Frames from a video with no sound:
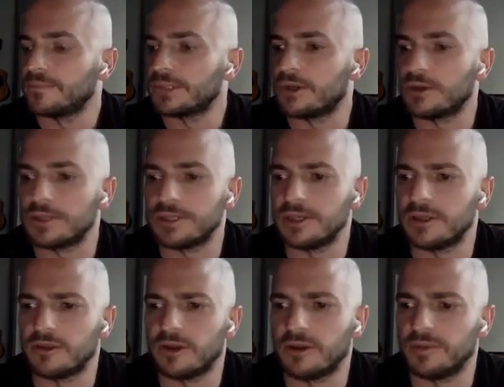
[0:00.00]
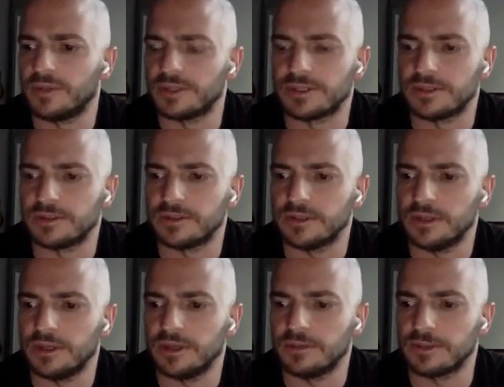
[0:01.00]
Started seeing a therapist,
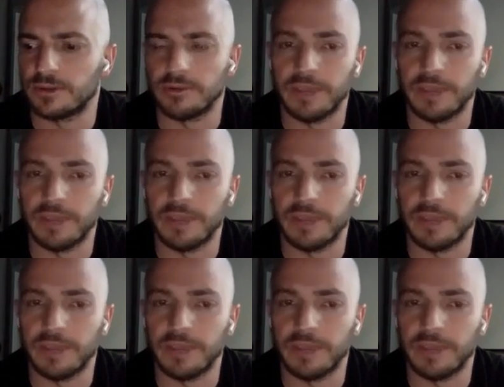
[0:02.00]
told